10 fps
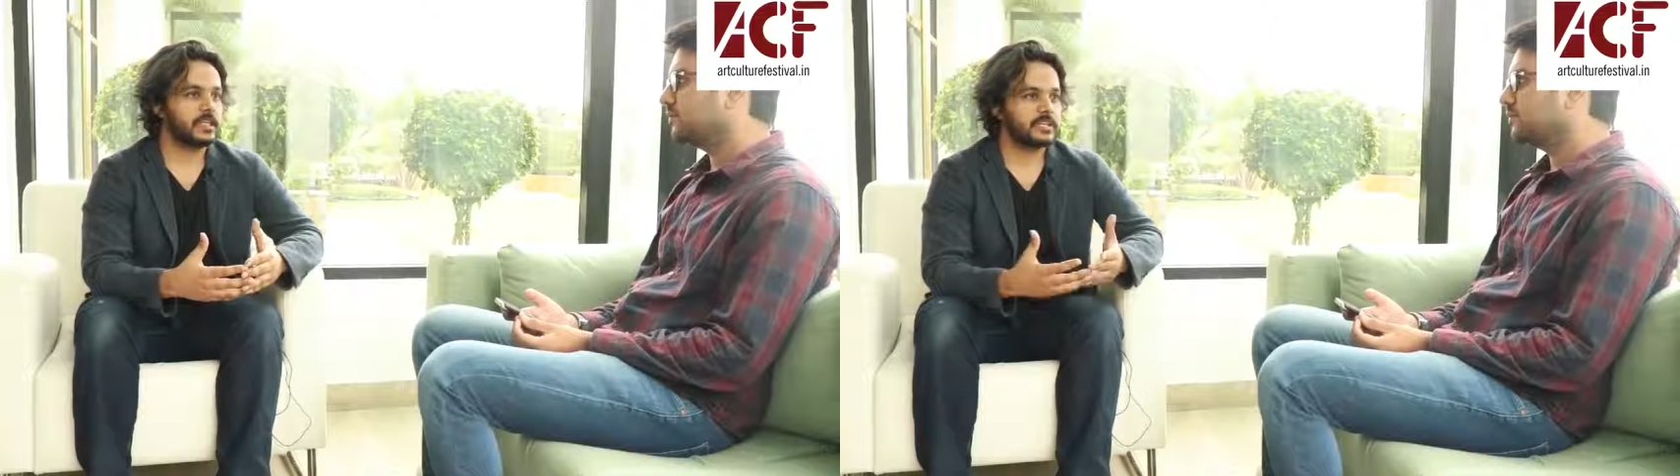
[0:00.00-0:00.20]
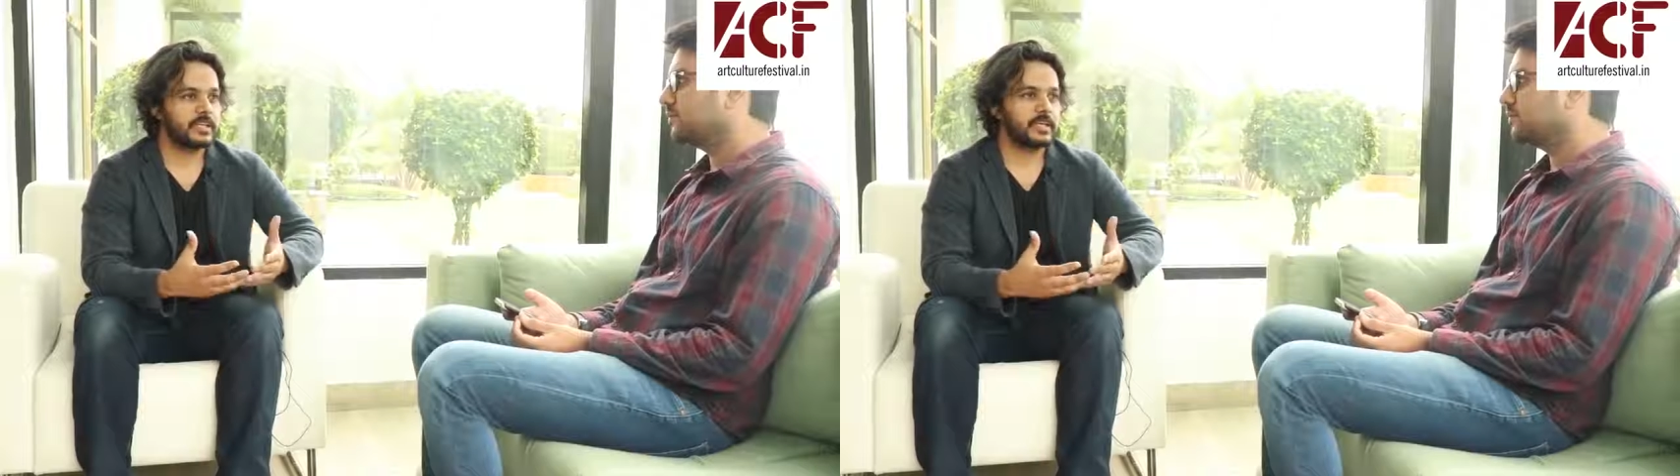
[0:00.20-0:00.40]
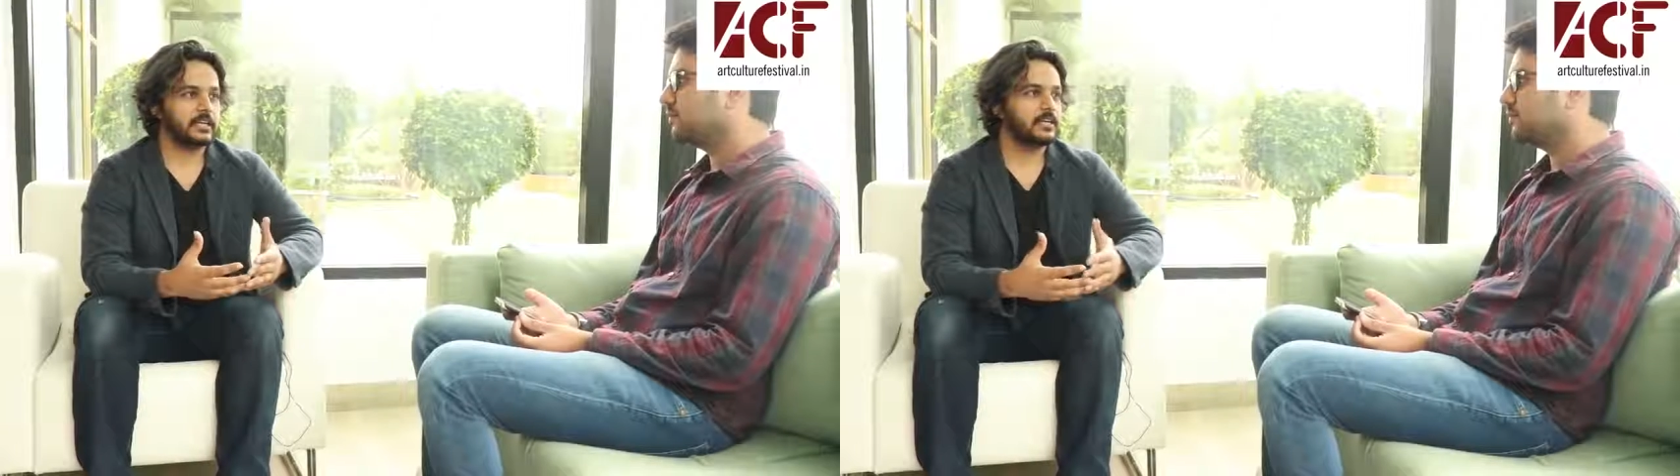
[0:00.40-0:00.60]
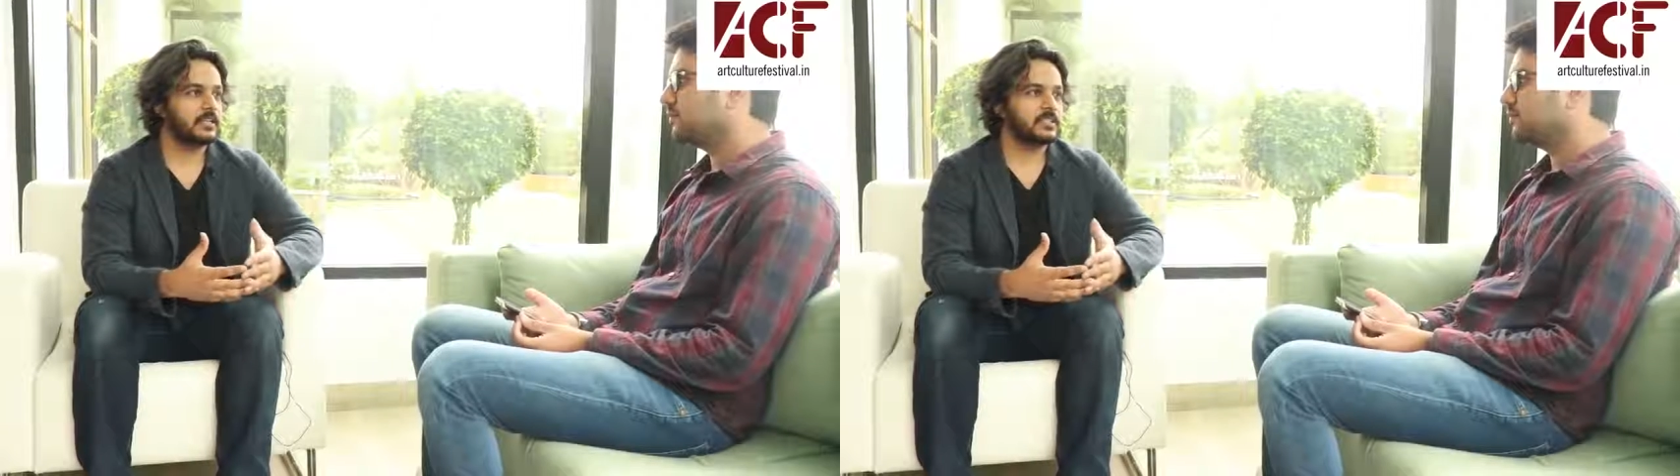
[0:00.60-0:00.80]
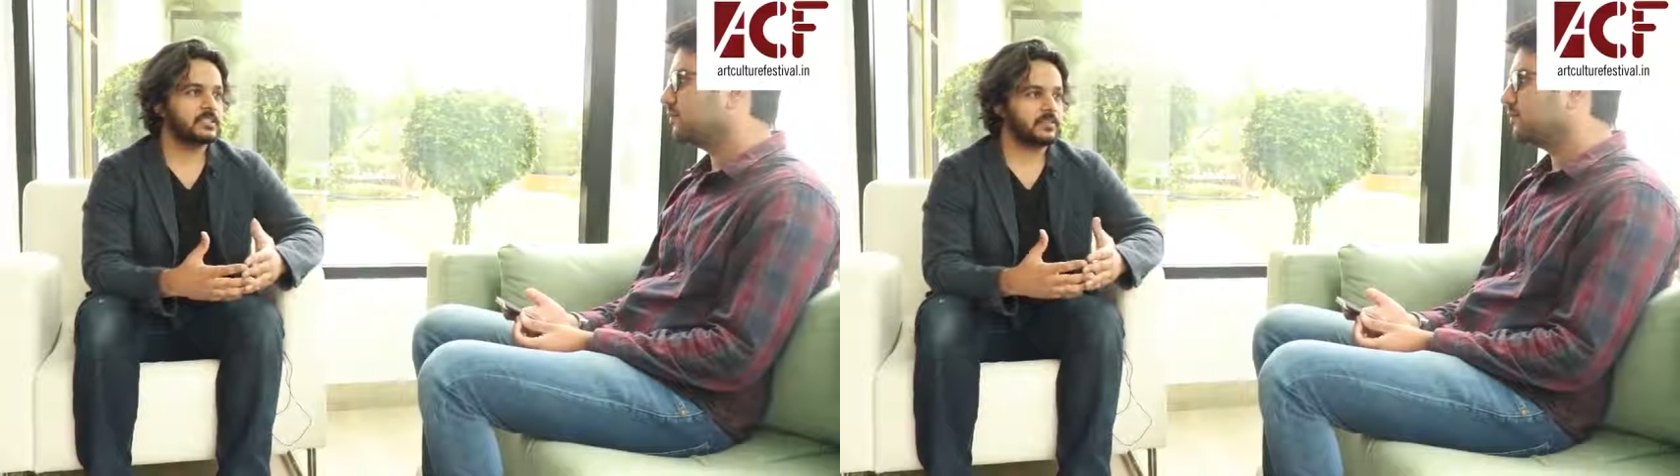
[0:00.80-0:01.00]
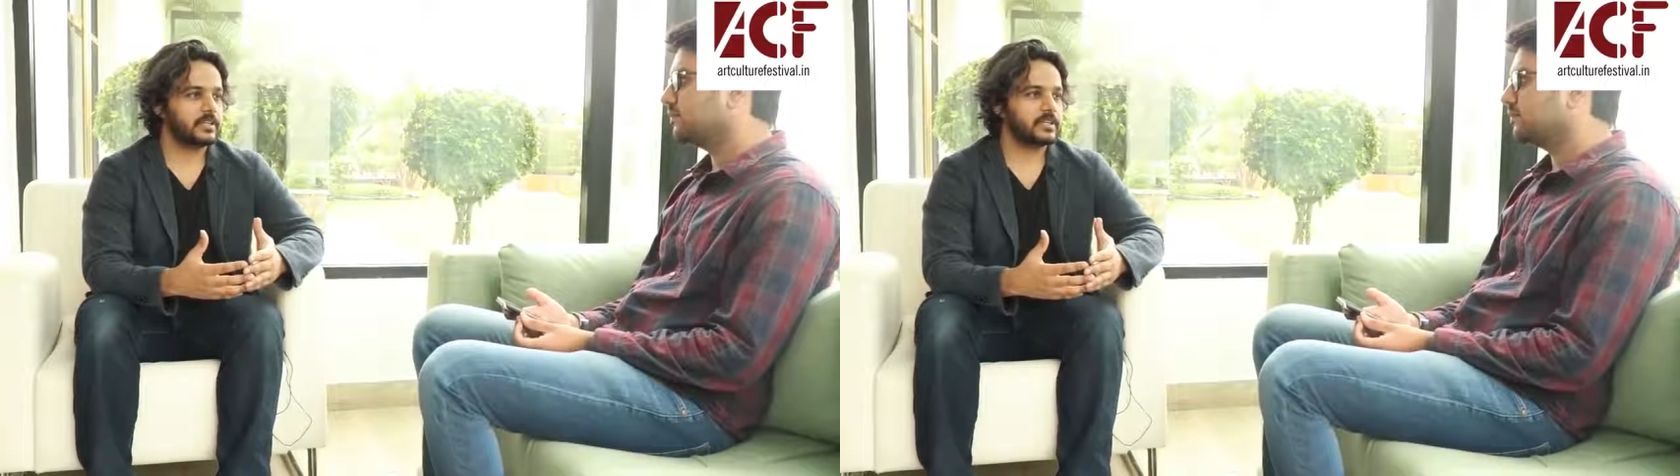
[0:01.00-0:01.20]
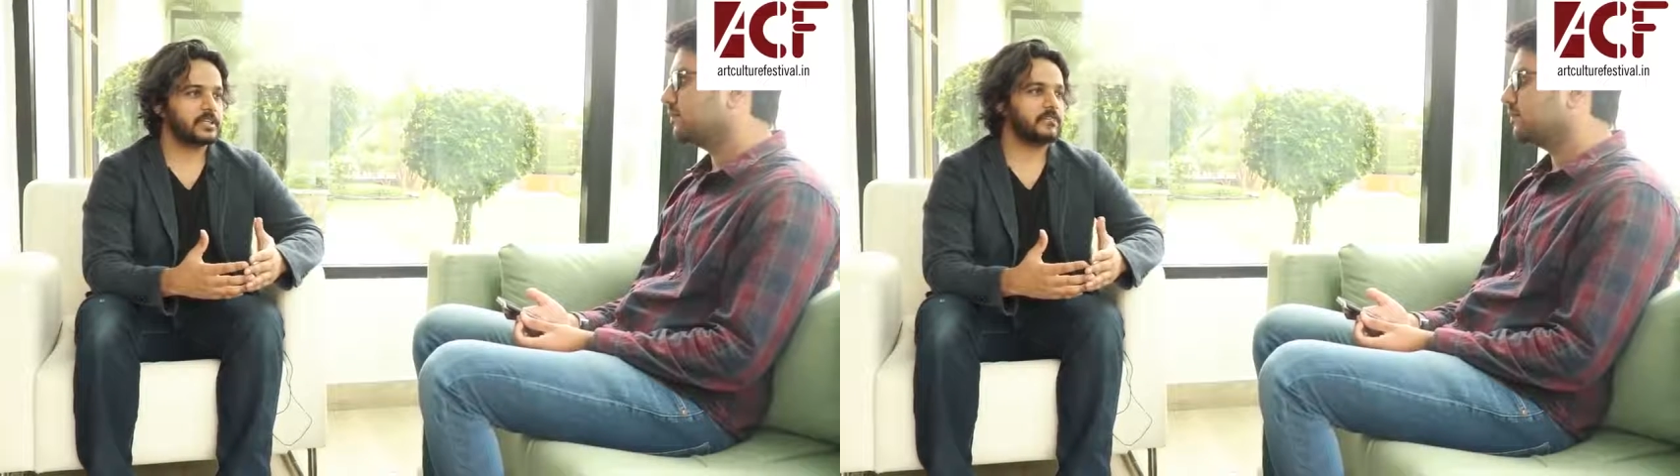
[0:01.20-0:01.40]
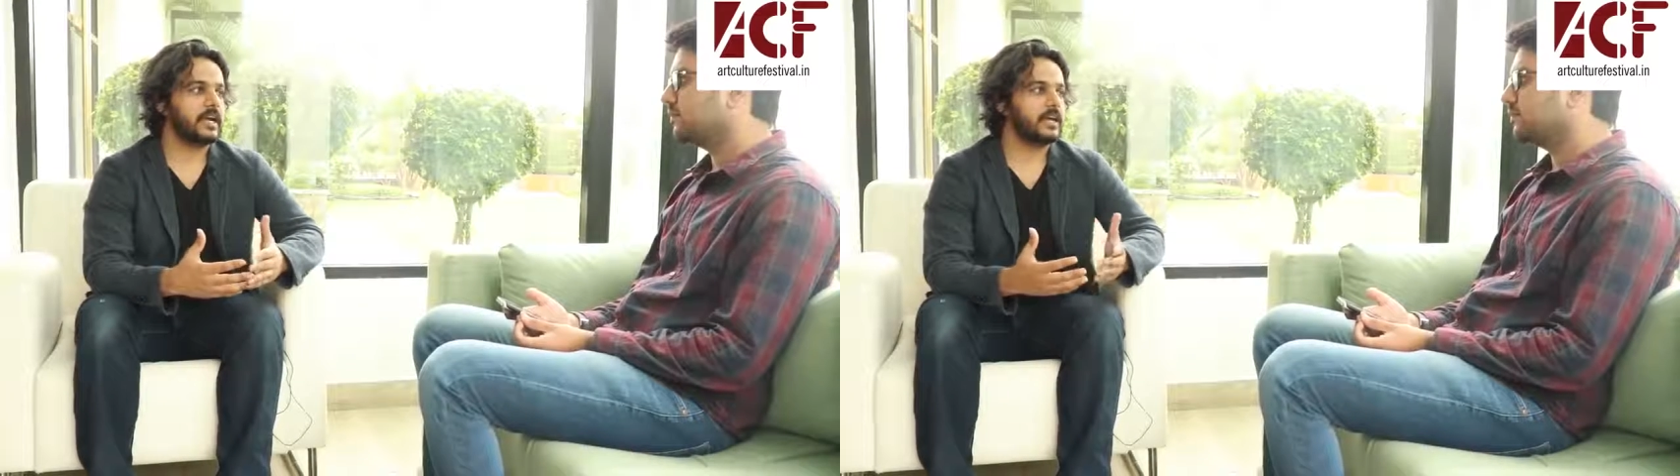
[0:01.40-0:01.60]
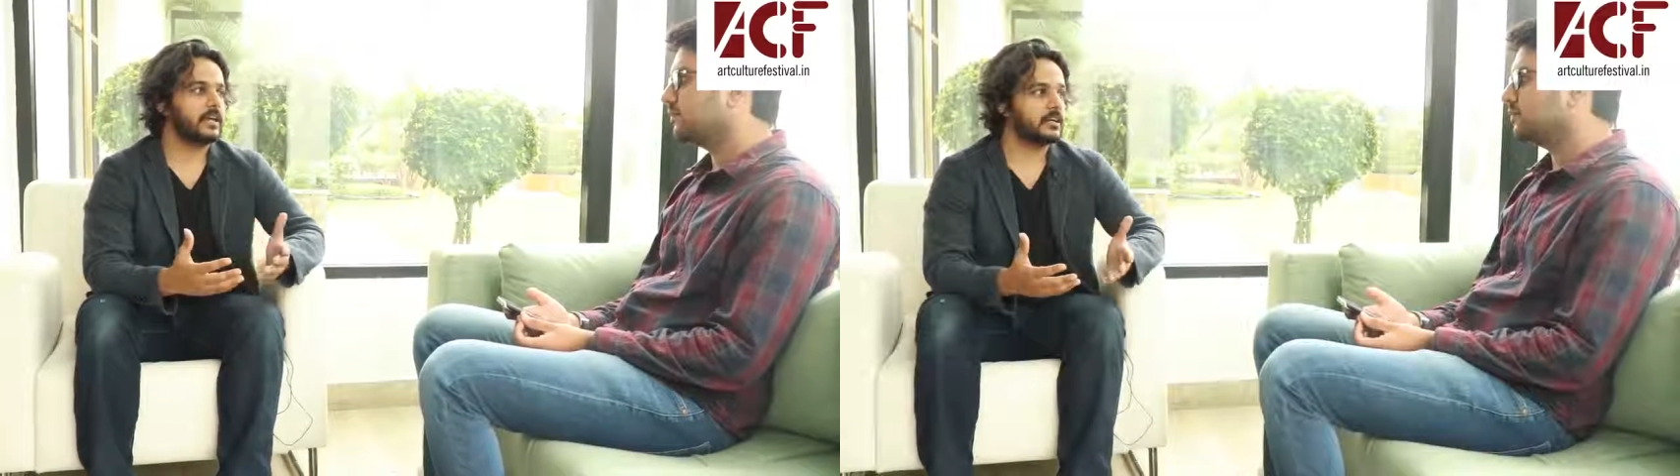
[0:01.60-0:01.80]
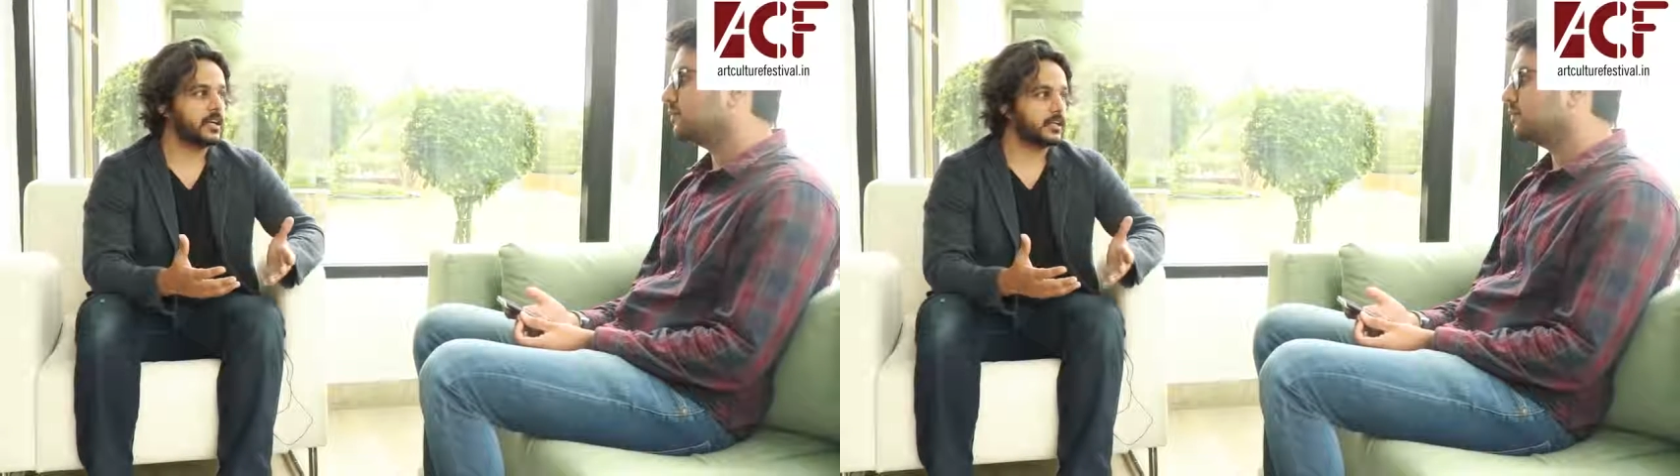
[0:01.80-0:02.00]
let's say someone is
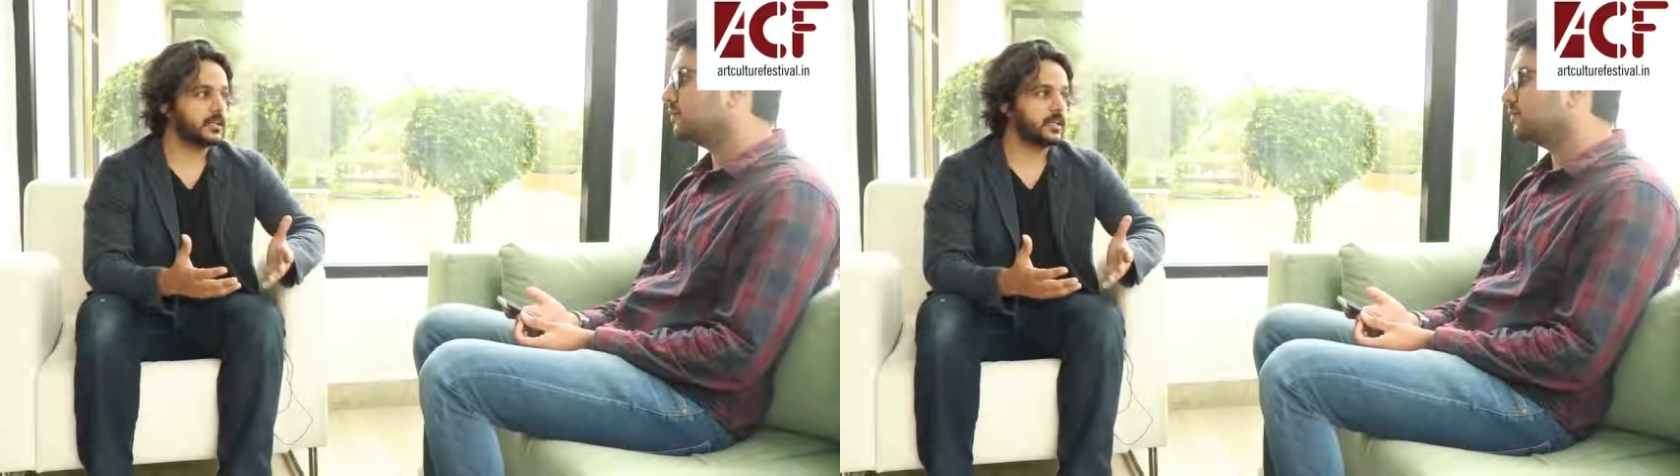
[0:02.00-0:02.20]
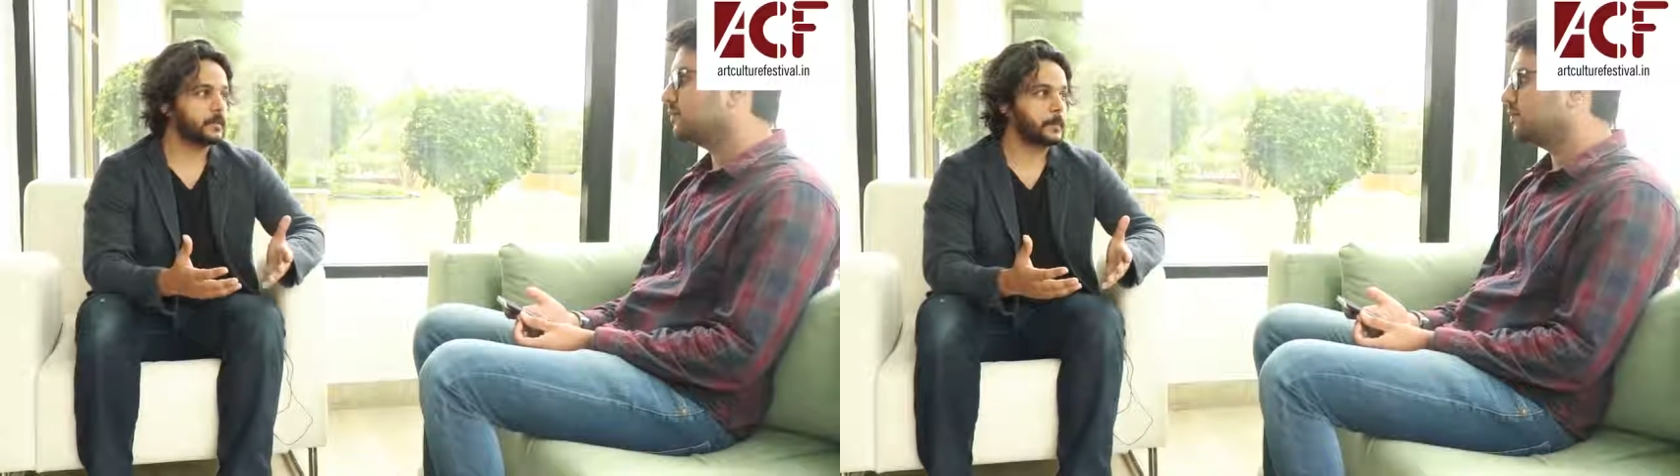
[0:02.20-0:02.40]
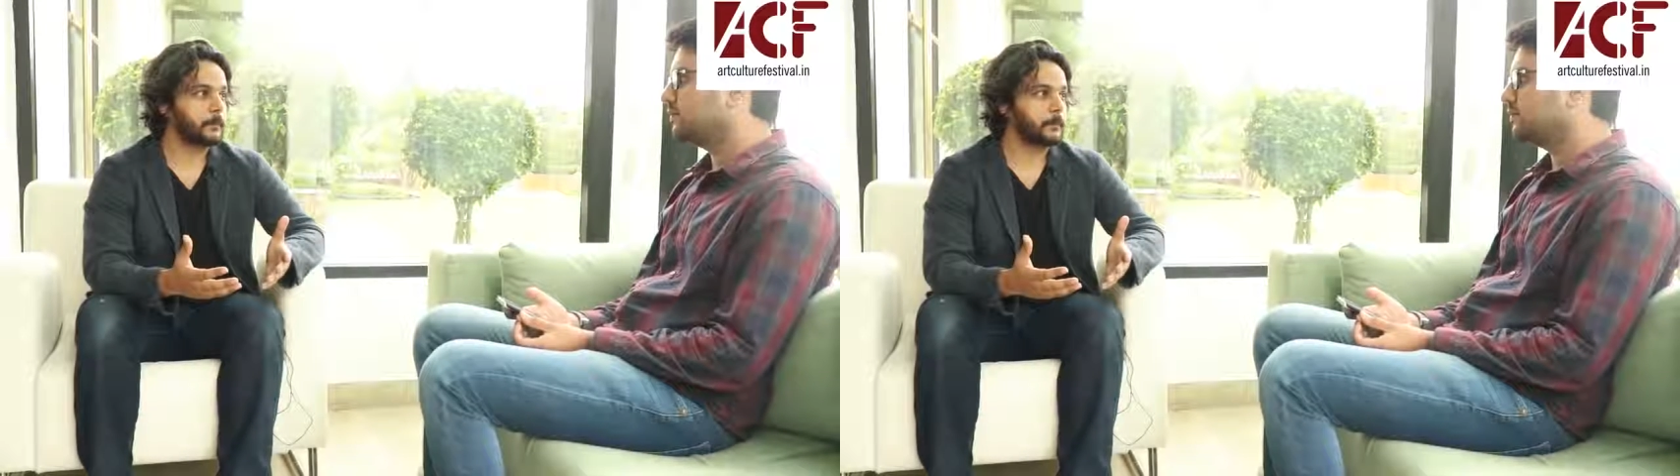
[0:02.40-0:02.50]
dividing a country,